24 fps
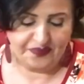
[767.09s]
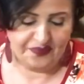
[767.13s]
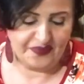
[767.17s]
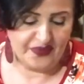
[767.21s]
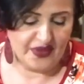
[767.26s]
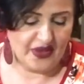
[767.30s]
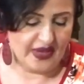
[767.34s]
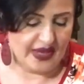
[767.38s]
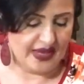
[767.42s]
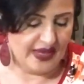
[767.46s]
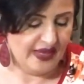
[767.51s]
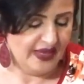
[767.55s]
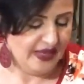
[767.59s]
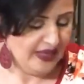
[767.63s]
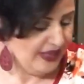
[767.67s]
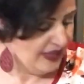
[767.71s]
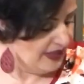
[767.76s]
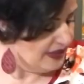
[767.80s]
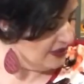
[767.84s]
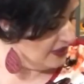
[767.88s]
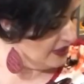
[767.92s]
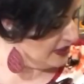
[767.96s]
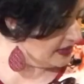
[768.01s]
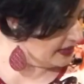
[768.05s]
Okay,
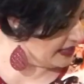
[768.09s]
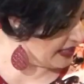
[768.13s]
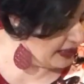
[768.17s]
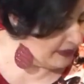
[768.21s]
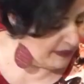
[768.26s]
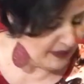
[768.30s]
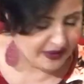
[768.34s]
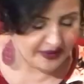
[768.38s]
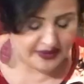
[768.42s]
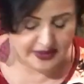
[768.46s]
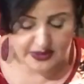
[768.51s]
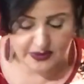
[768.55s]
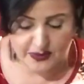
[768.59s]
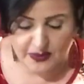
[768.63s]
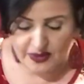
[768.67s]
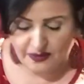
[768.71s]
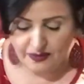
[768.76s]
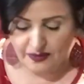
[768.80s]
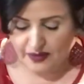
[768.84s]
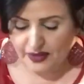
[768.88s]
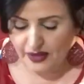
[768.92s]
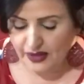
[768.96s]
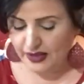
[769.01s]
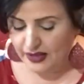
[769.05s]
let's talk about this one
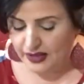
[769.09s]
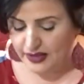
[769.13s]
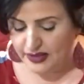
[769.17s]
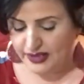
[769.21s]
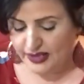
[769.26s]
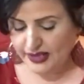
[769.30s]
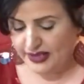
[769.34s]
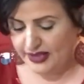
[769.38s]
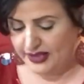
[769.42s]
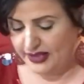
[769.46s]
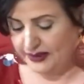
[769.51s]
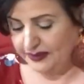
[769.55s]
first.